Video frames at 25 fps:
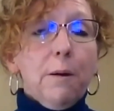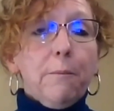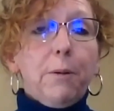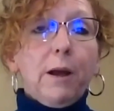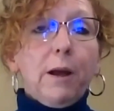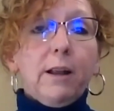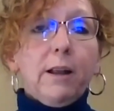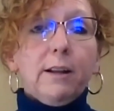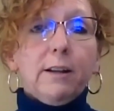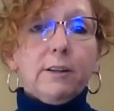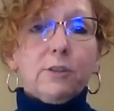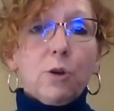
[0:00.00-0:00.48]

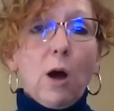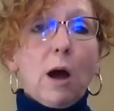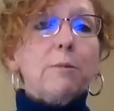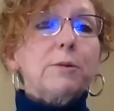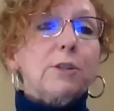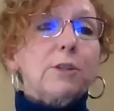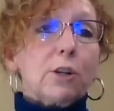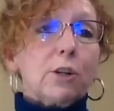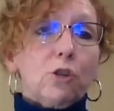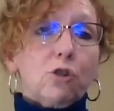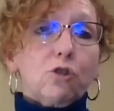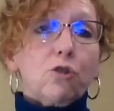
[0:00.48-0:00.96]
But so I
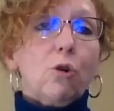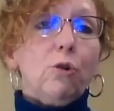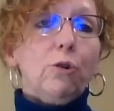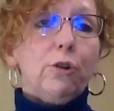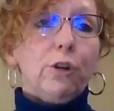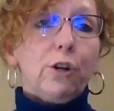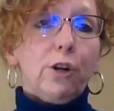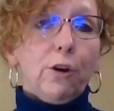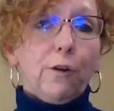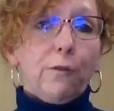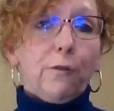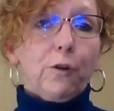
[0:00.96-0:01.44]
was a
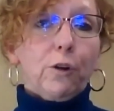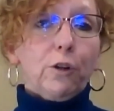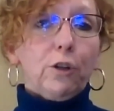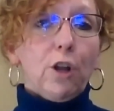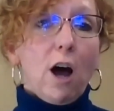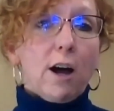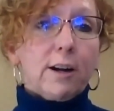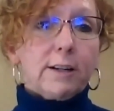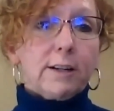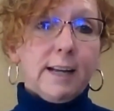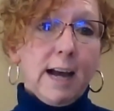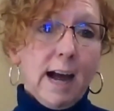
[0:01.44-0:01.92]
controller here for a
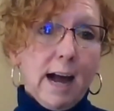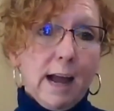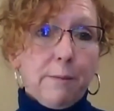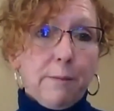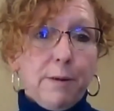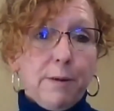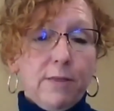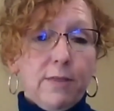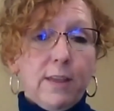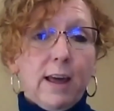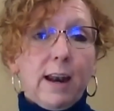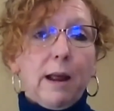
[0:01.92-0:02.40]
long
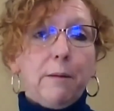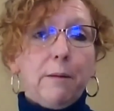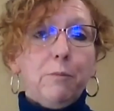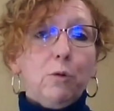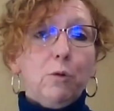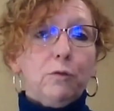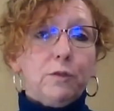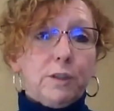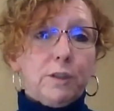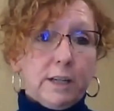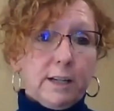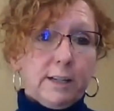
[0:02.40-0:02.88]
time, and then I
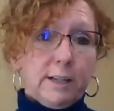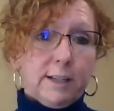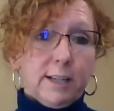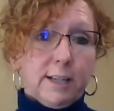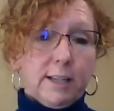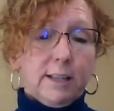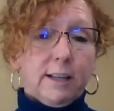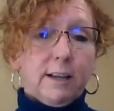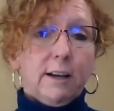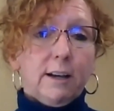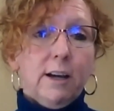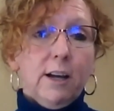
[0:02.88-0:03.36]
moved
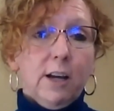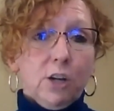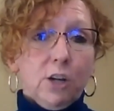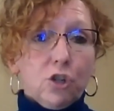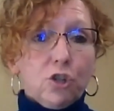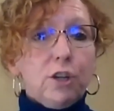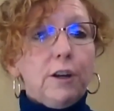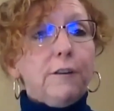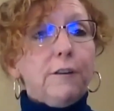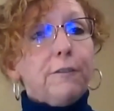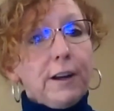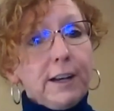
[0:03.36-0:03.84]
into the
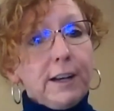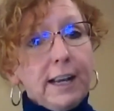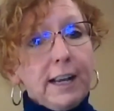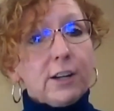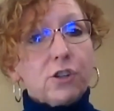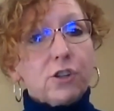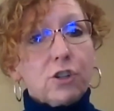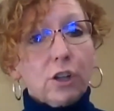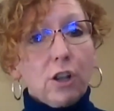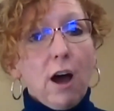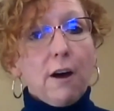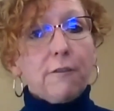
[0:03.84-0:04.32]
chief
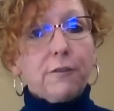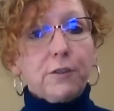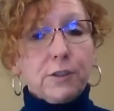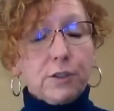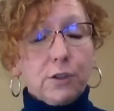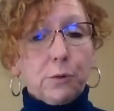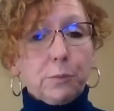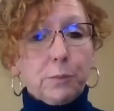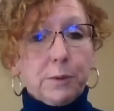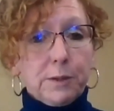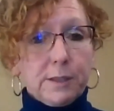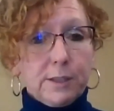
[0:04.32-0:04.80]
financial
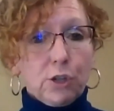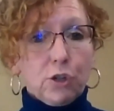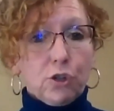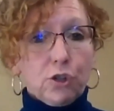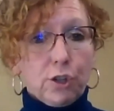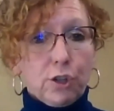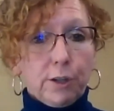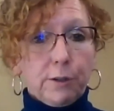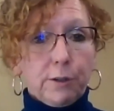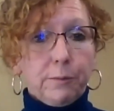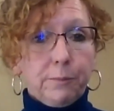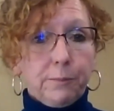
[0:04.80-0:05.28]
officer
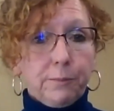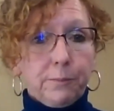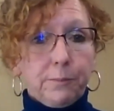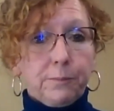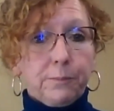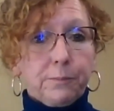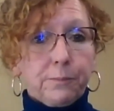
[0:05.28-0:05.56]
position.